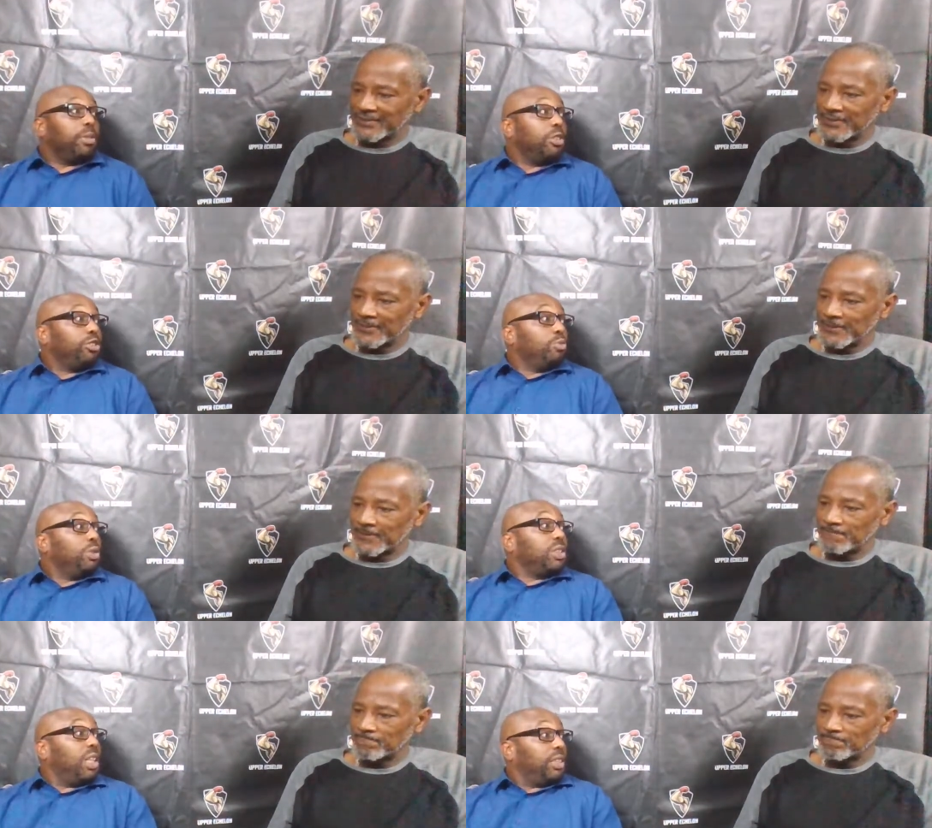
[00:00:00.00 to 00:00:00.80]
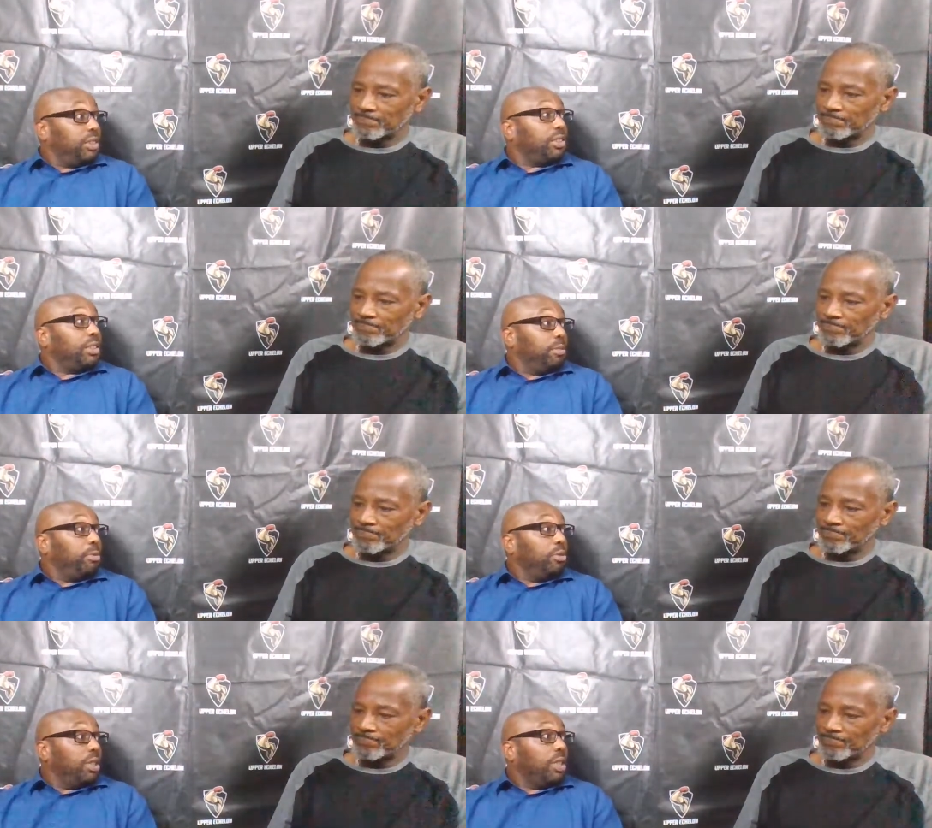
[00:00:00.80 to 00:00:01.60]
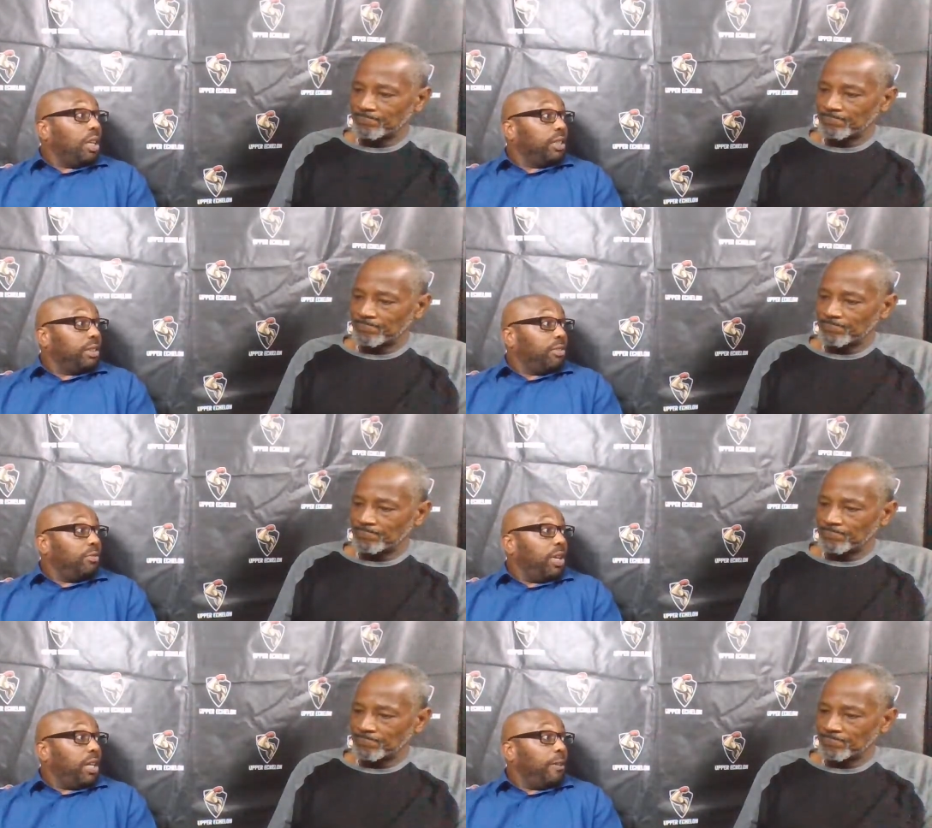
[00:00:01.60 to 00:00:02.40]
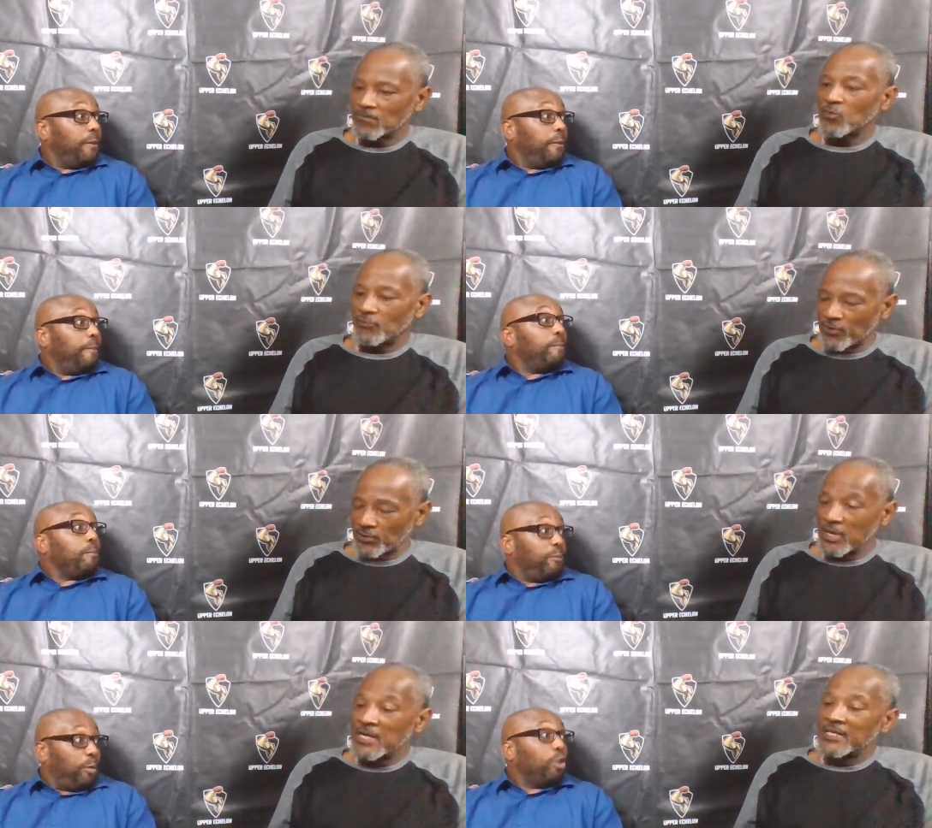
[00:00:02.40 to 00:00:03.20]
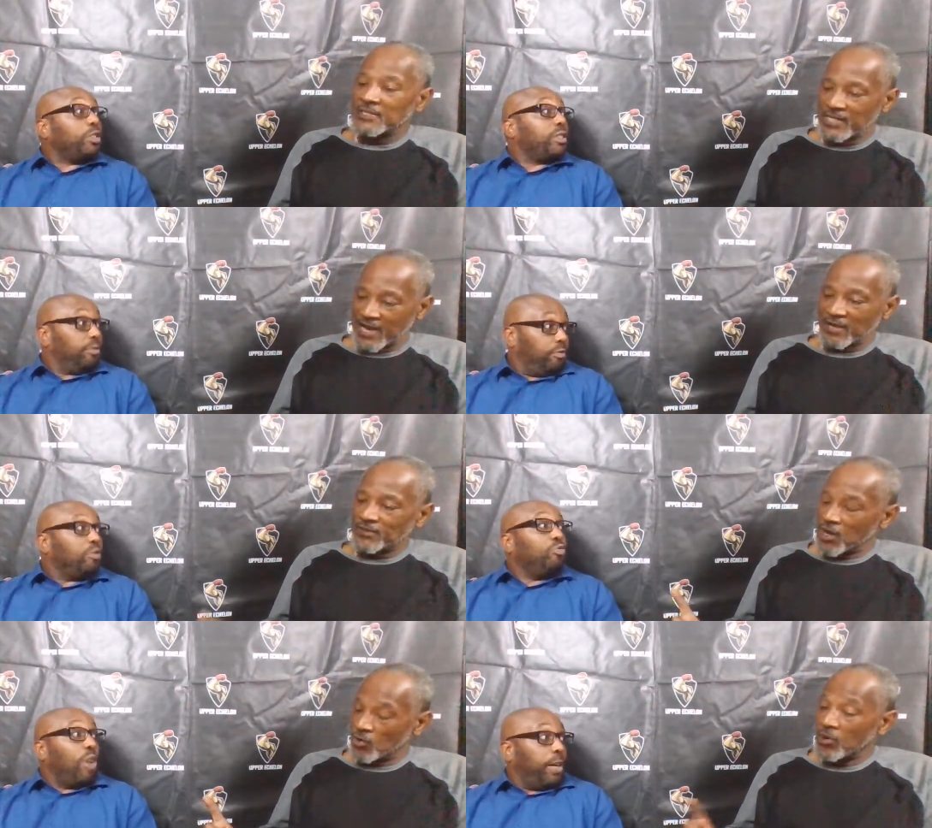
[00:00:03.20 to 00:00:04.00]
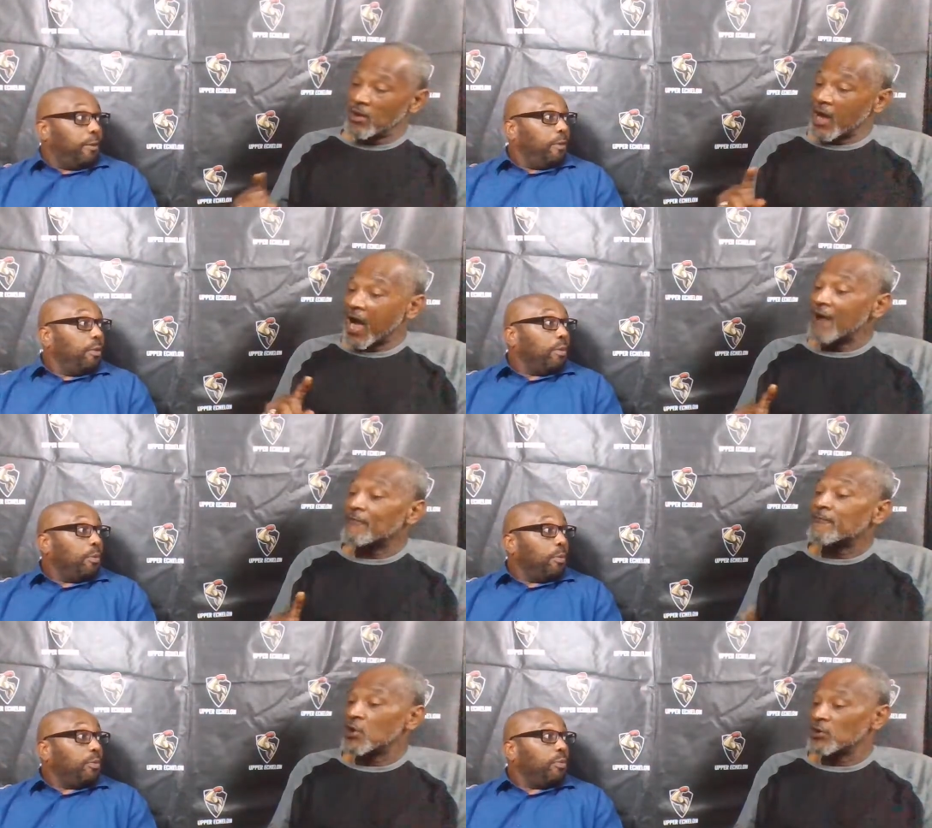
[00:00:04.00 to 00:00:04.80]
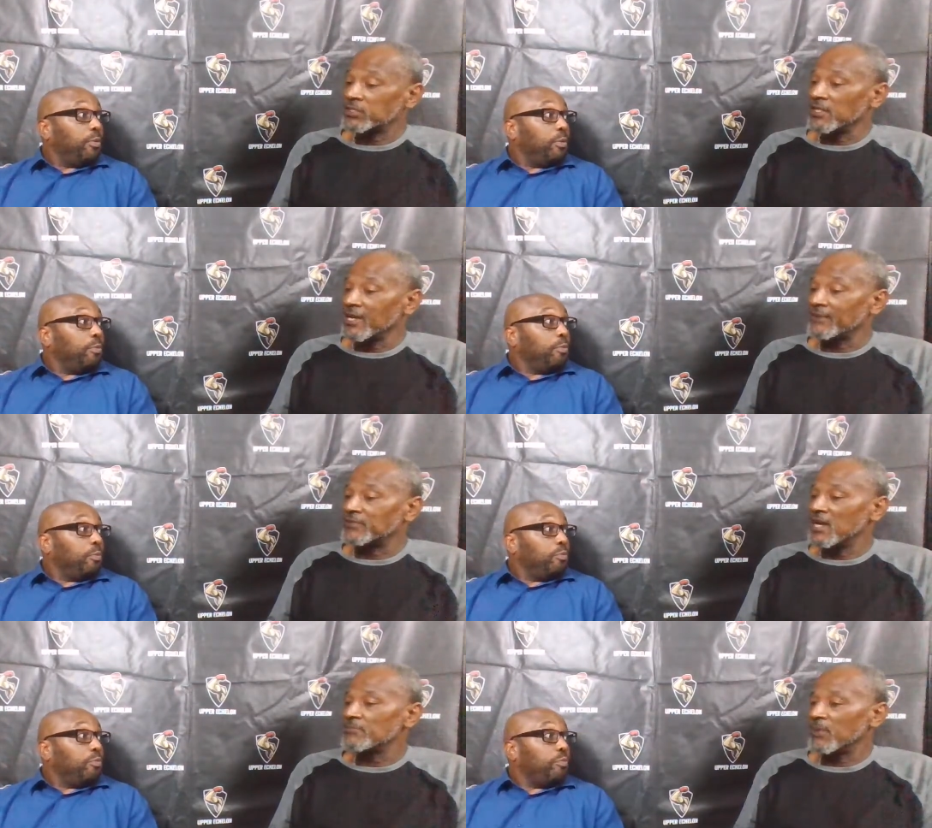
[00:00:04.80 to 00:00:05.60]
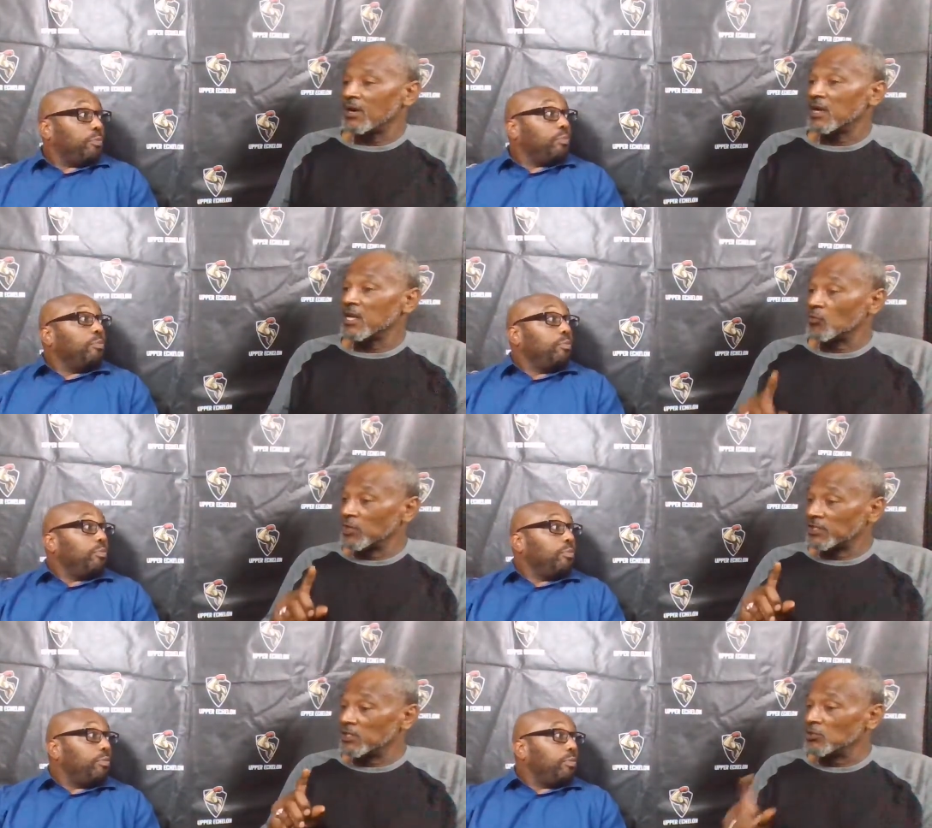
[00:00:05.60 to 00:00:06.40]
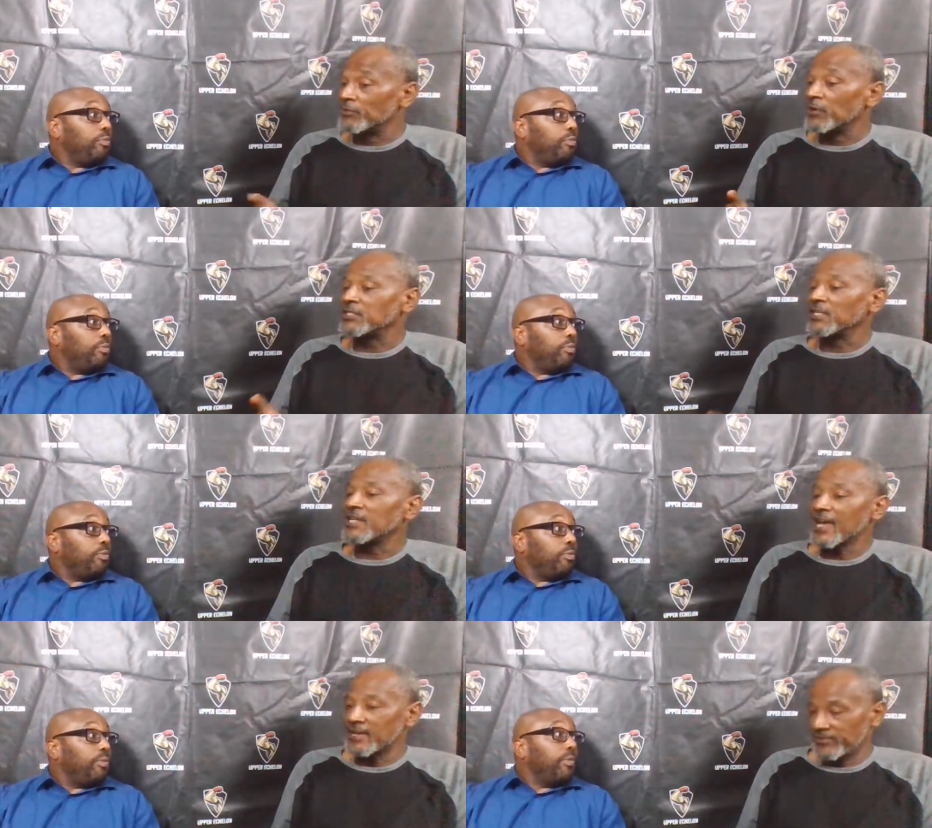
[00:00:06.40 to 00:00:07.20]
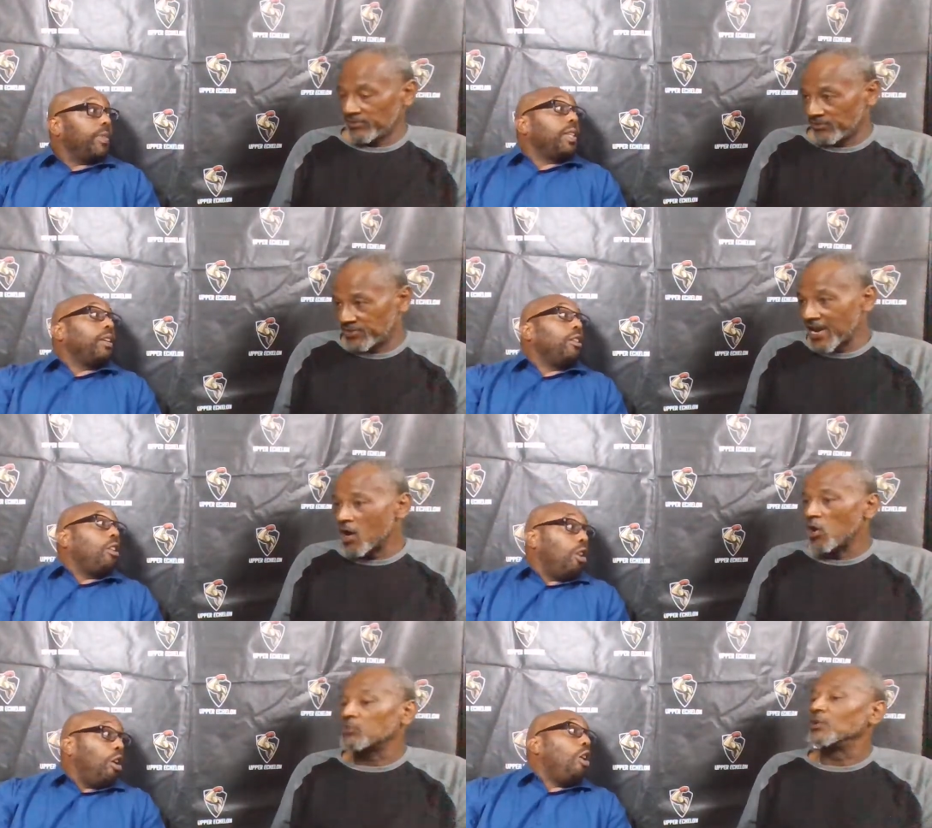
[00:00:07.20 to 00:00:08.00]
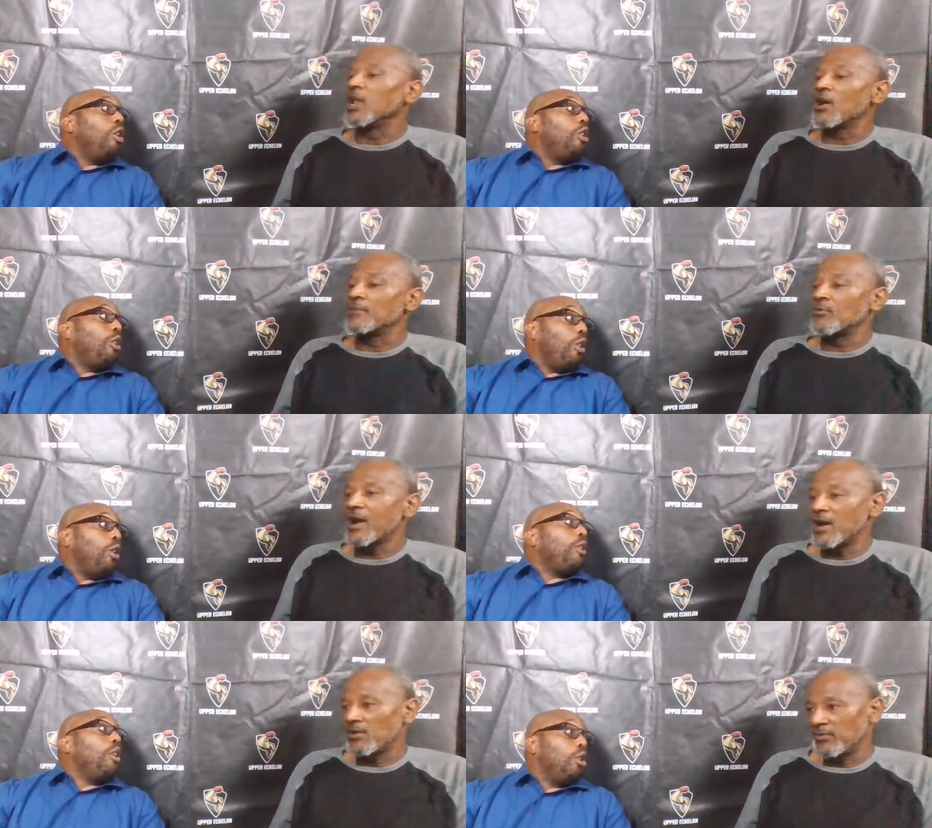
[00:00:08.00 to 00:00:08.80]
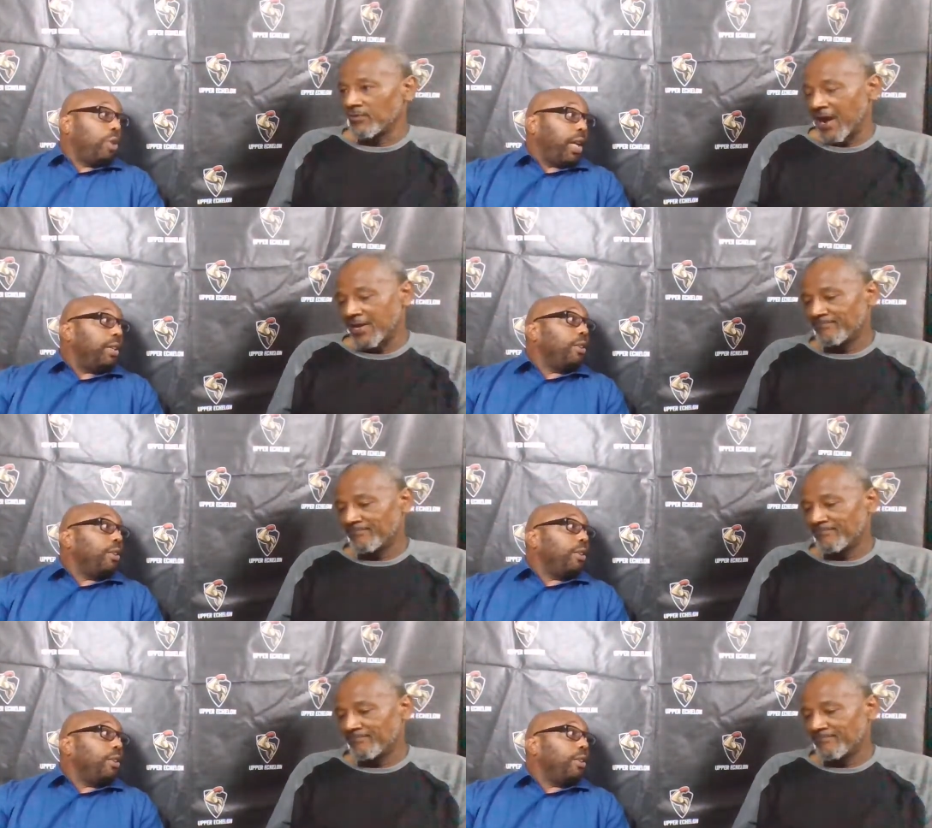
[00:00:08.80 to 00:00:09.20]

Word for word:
Speaker 1: Because you went to Hutchinson Community College, correct? First, first. yeah,
Speaker 2: no. Right. I first left Dunbar and went to University of Kansas, Jayhawks with Larry Brown. Okay, right?